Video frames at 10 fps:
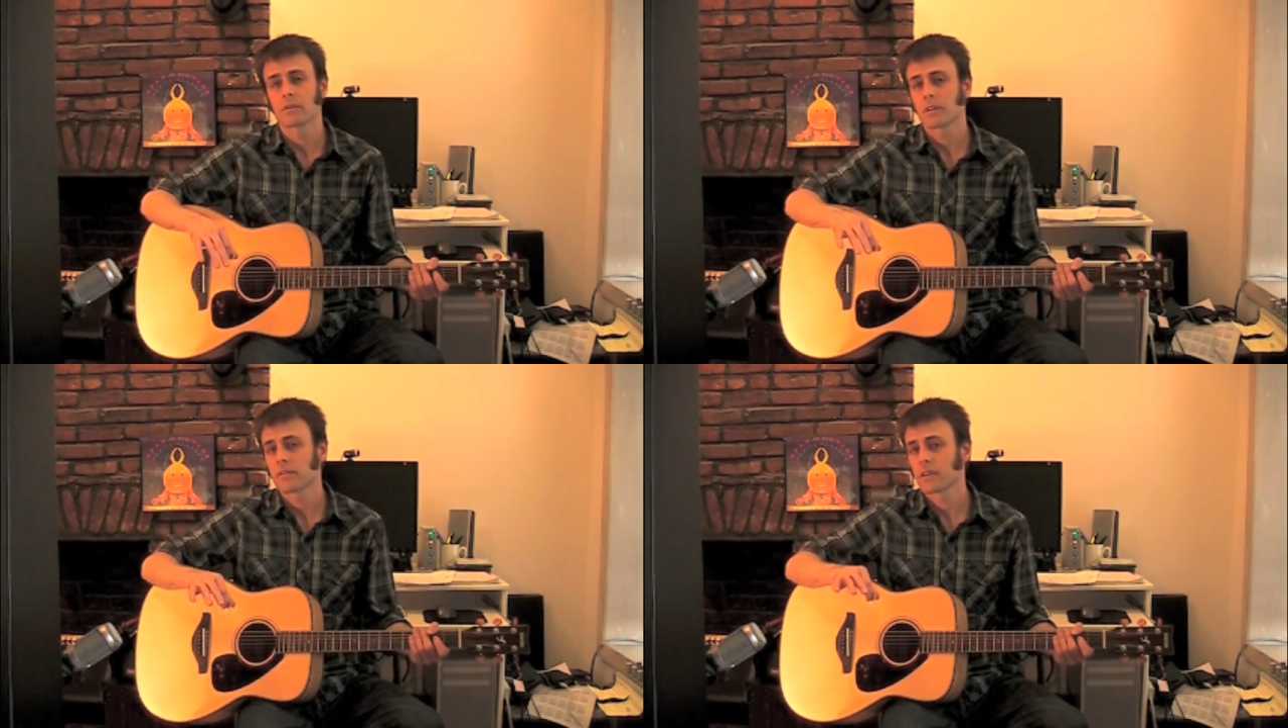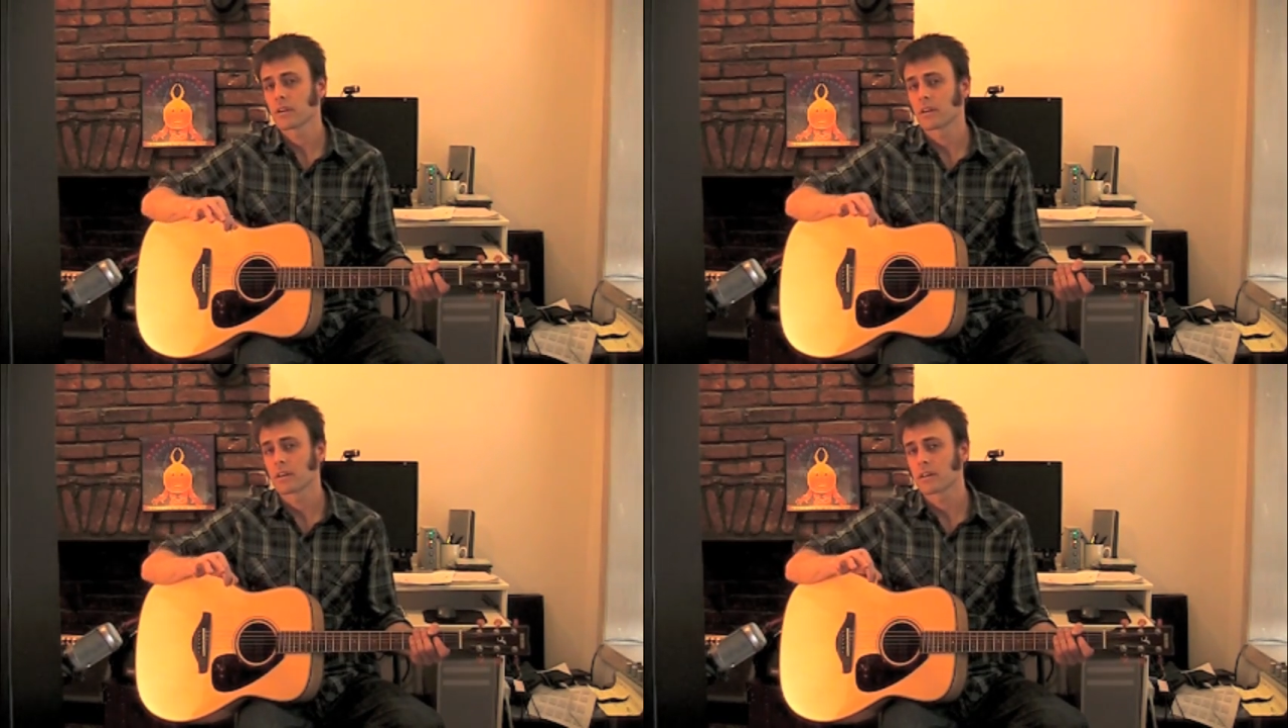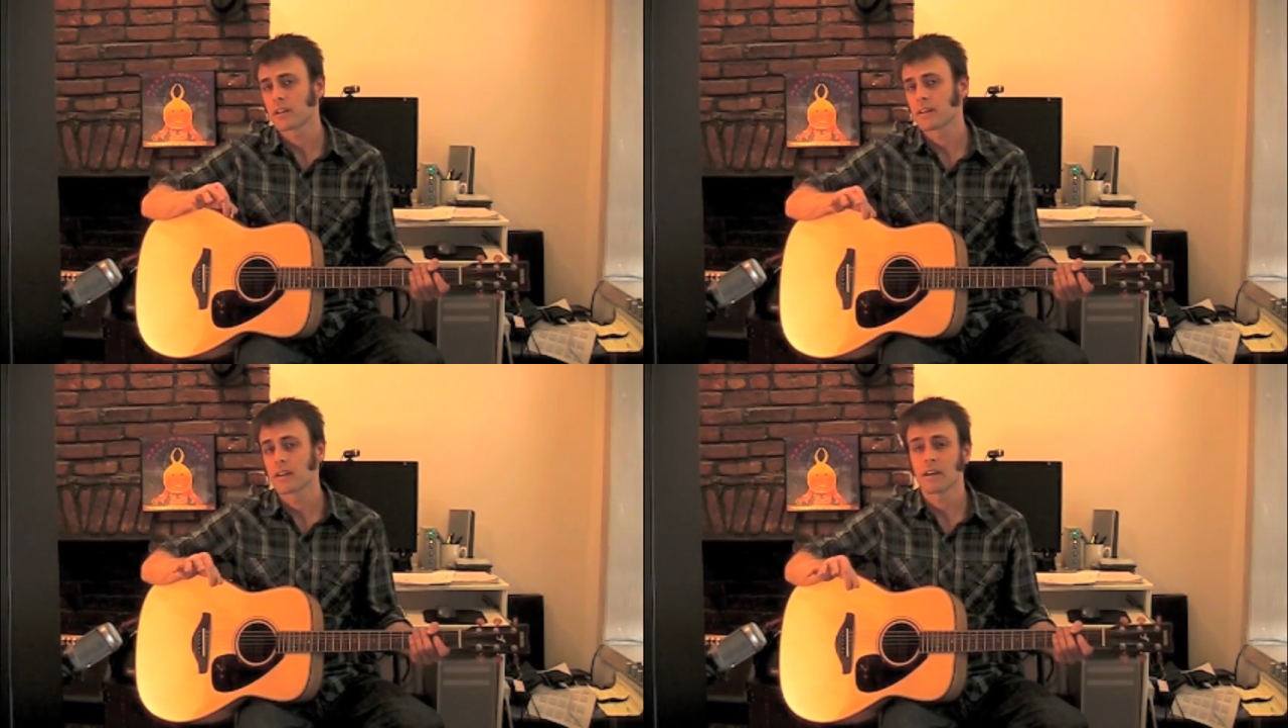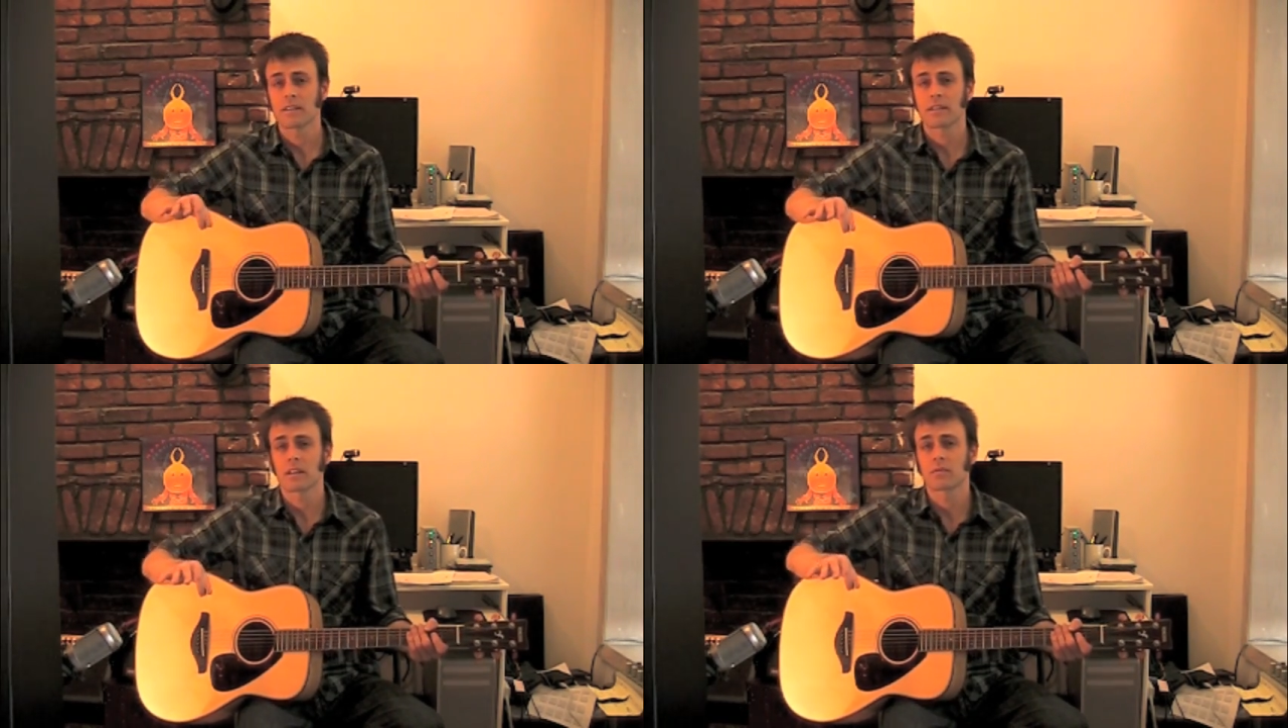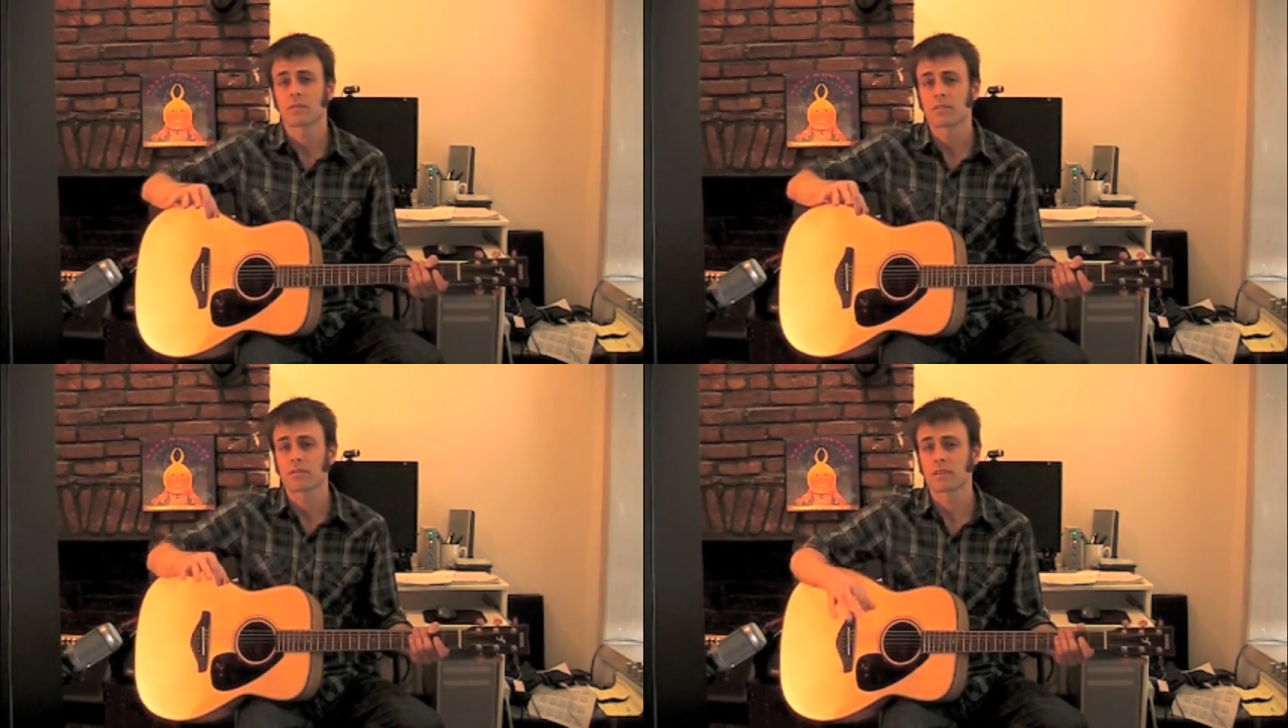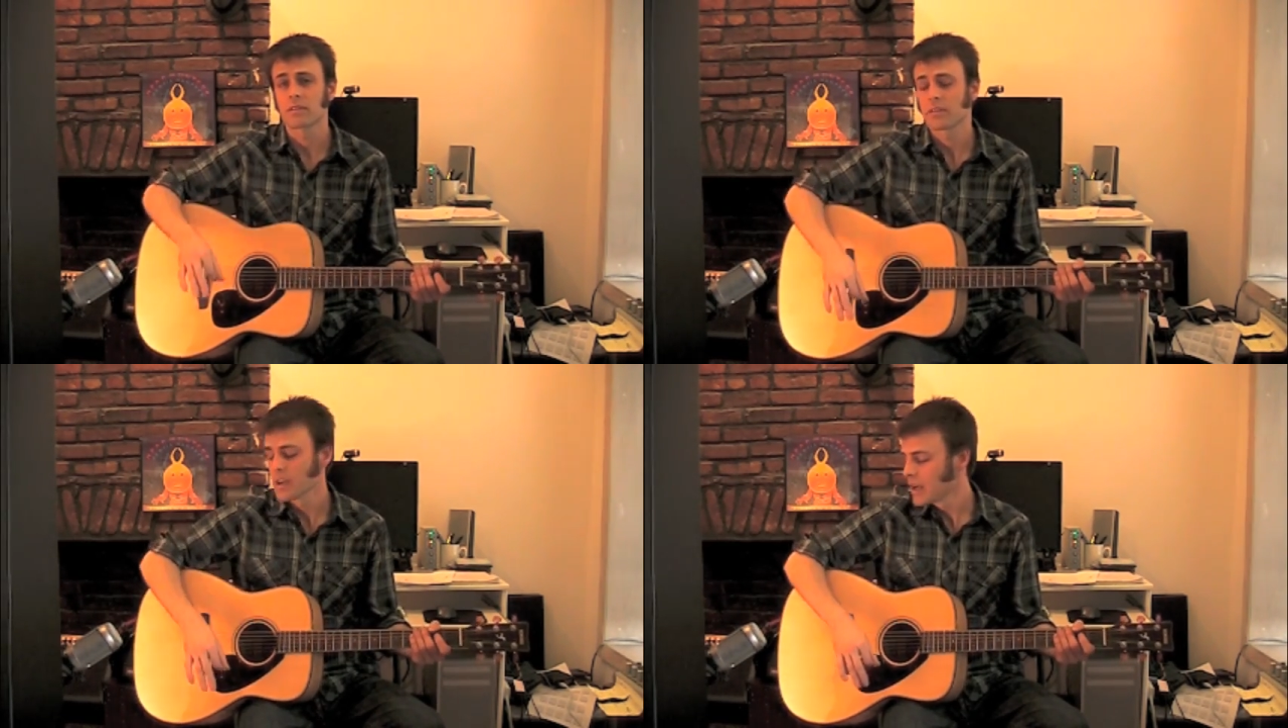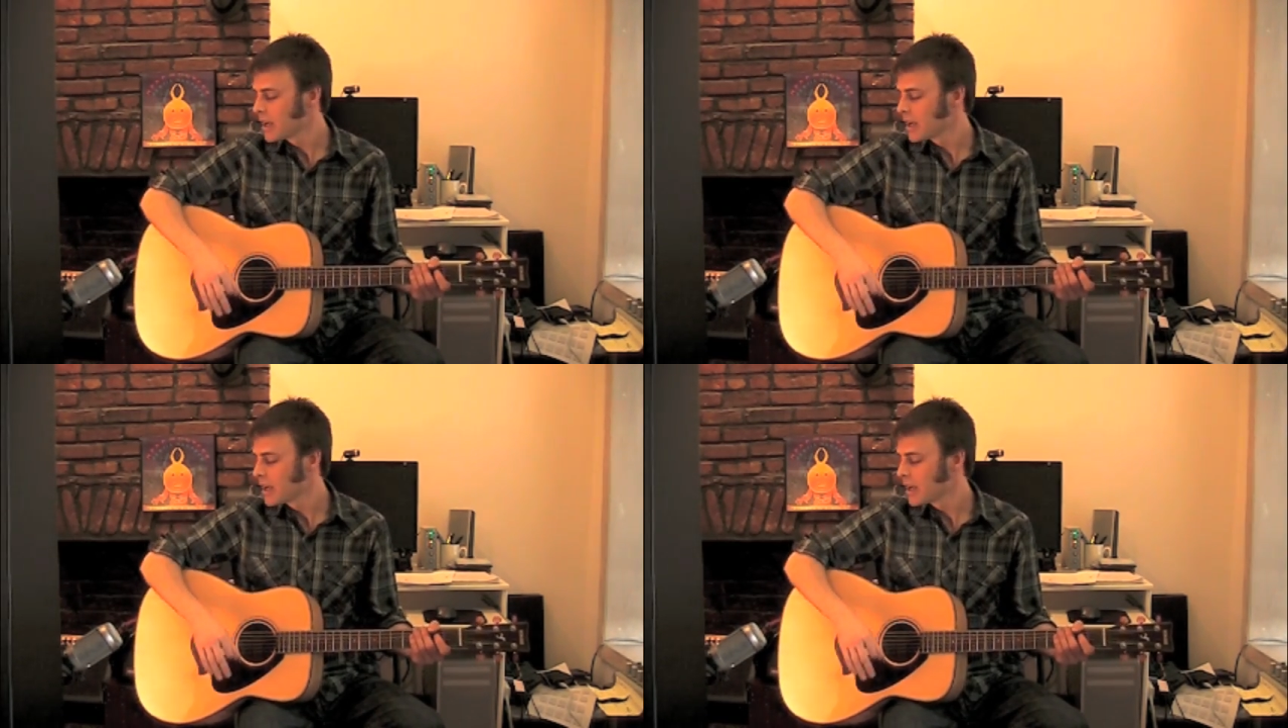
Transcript: we're not even going to get in contact with the strings,